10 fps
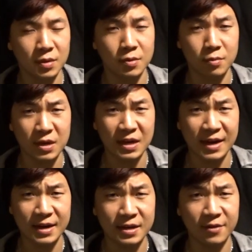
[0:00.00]

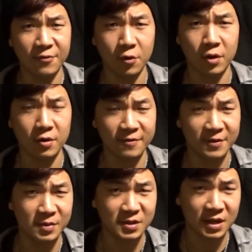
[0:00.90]
390 and 400
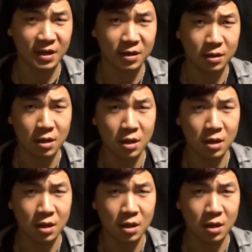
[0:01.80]
feet per second,